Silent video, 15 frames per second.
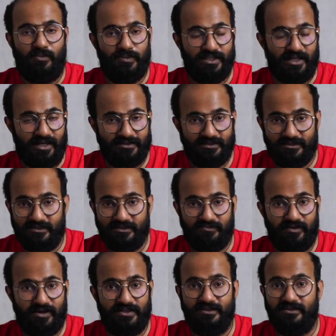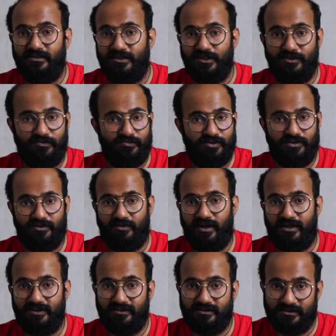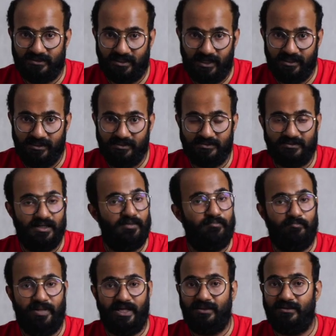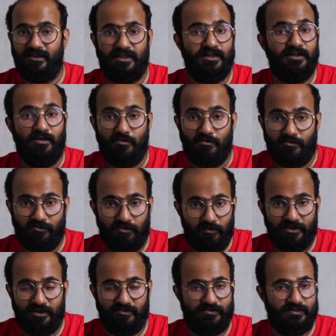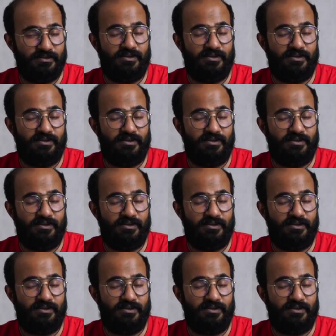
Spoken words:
we identified different writing styles, mainly 4 different